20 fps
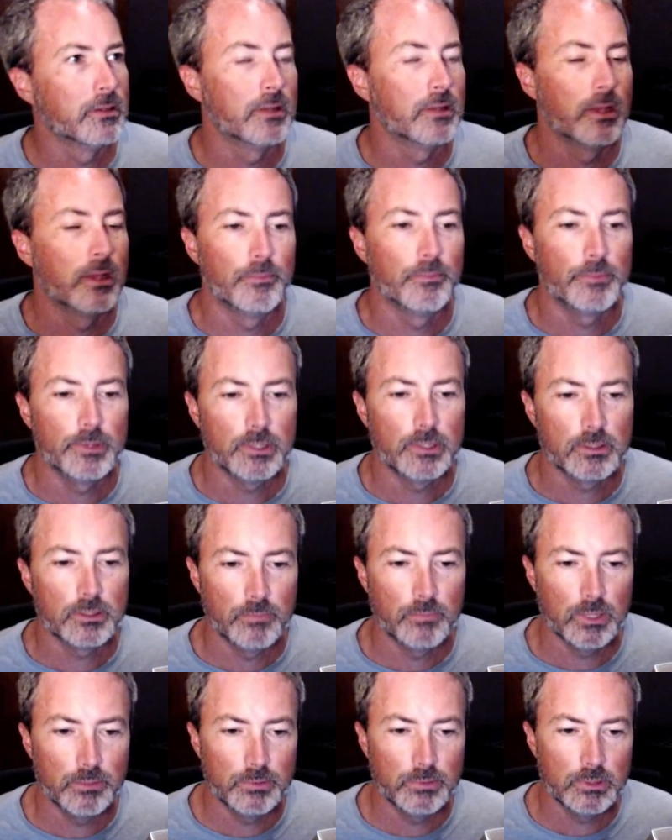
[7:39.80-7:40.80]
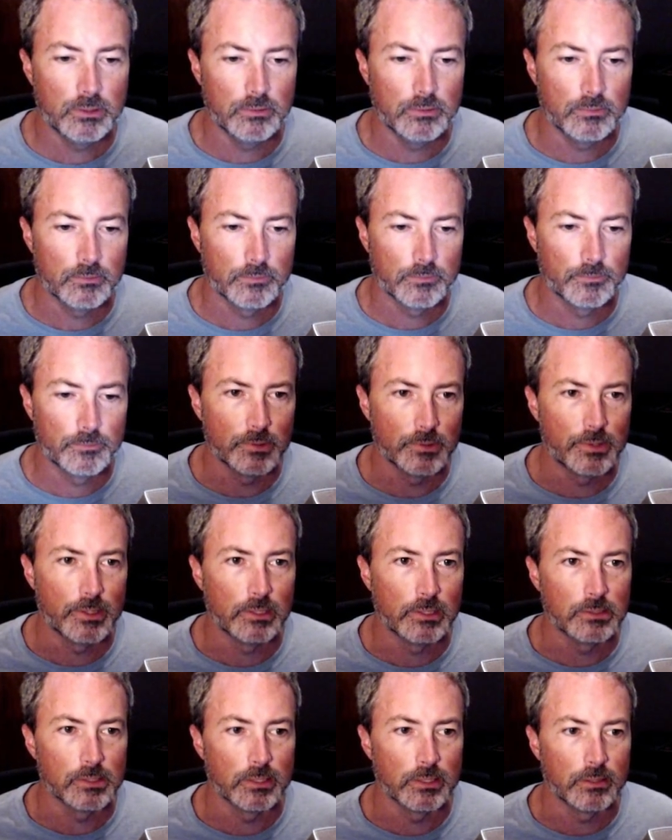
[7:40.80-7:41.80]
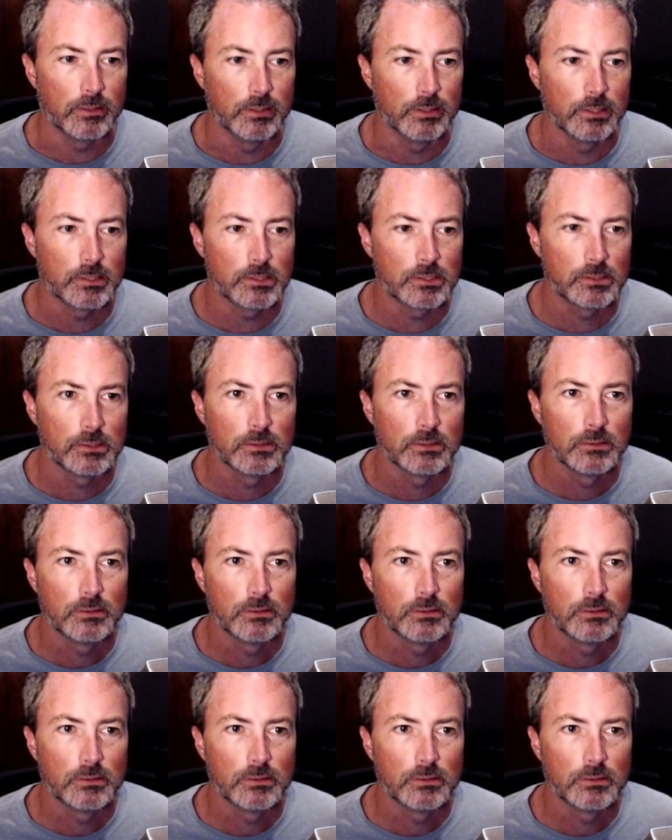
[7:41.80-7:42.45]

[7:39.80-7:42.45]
I'm thinking maybe for things like this,